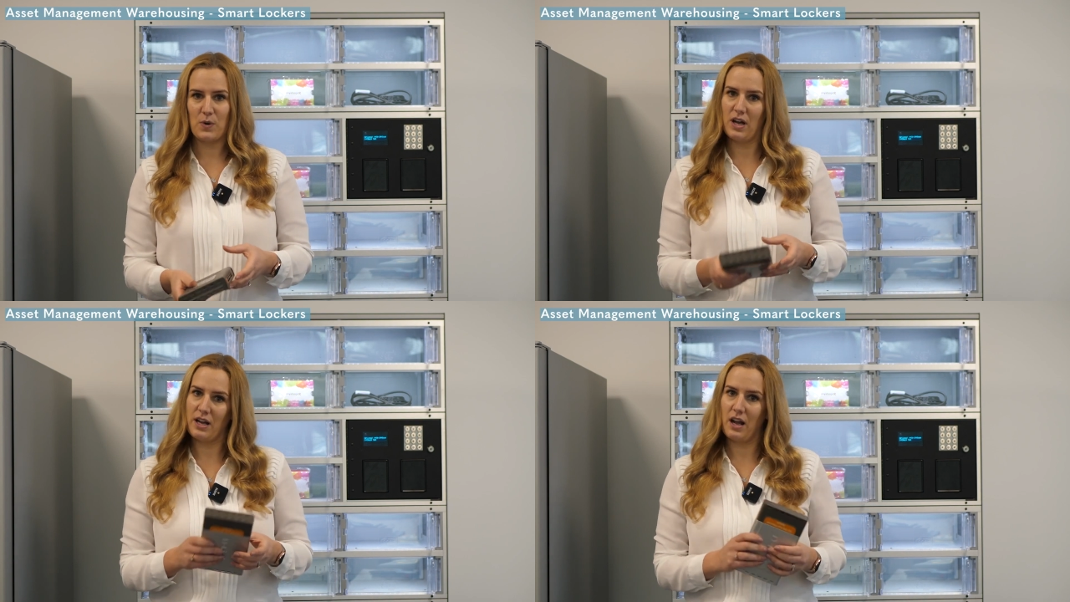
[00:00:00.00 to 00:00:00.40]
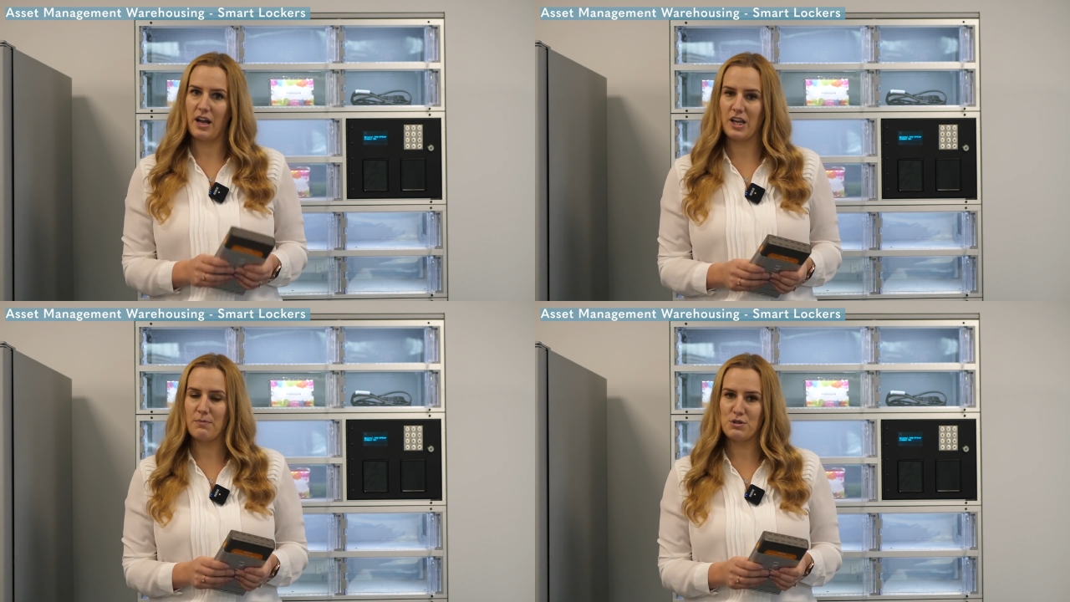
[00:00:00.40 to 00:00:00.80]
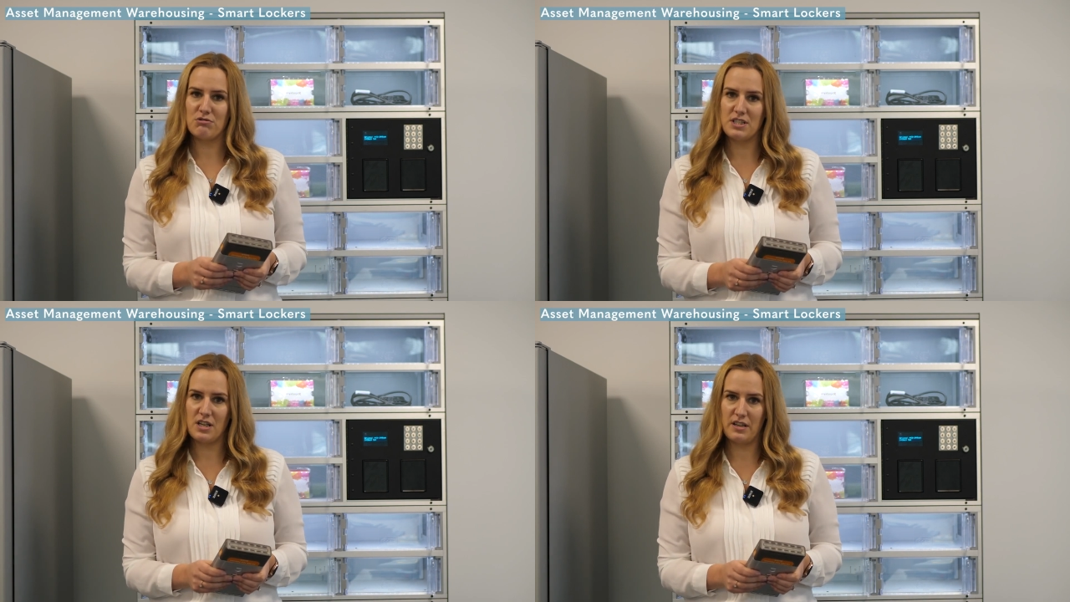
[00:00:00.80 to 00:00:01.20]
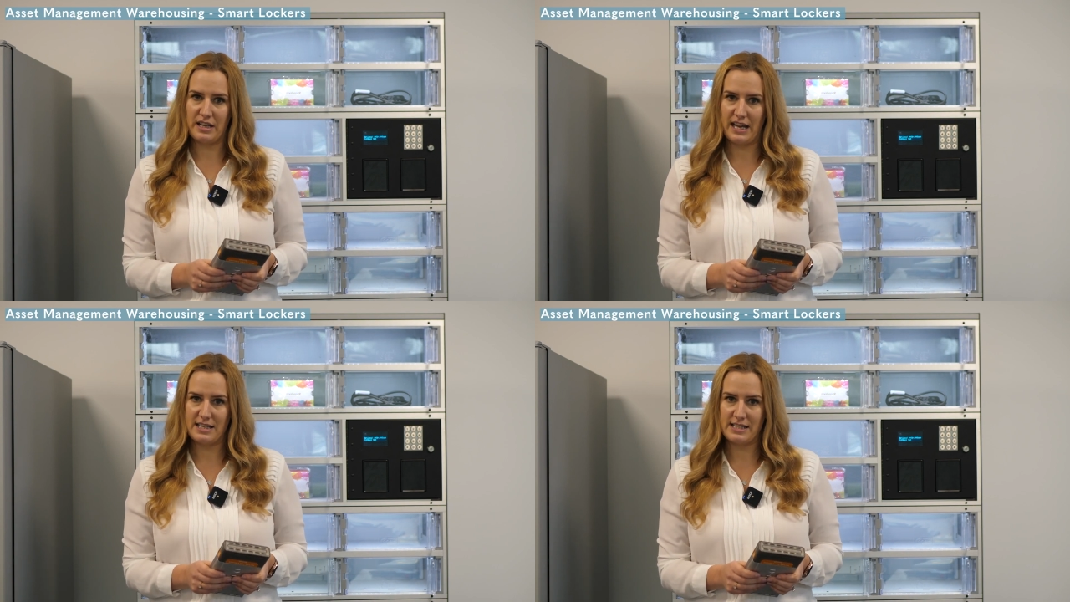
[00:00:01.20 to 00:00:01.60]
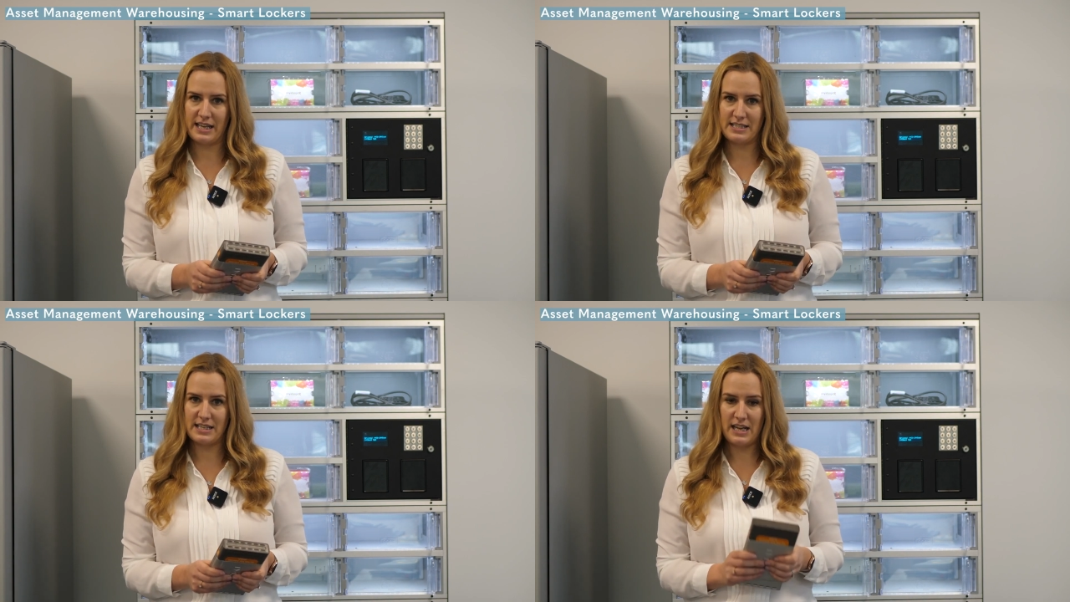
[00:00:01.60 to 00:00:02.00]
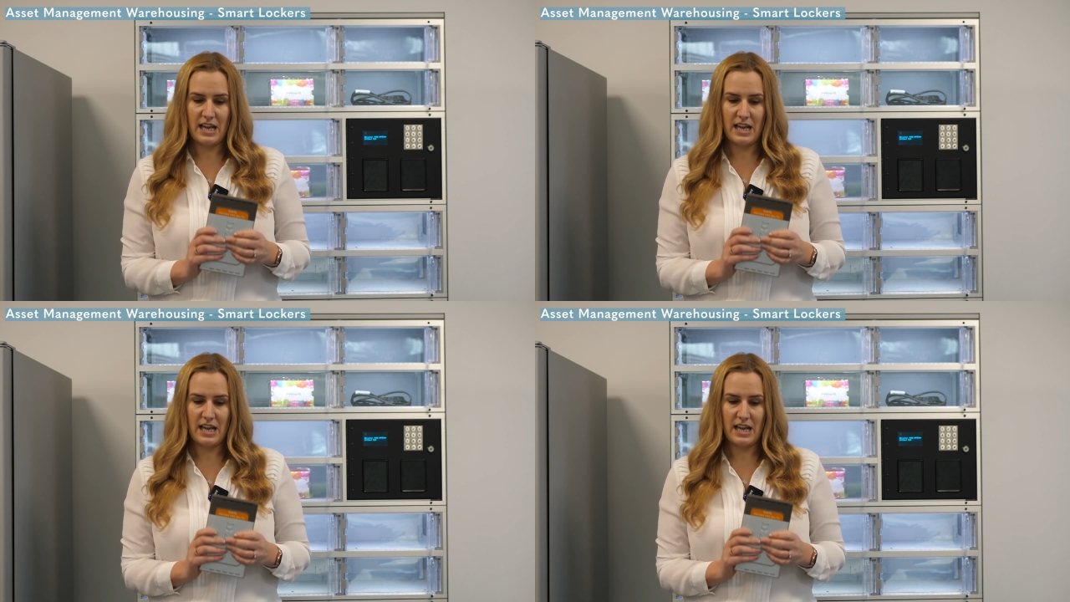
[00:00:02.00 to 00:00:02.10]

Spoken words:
work, I come to return the asset.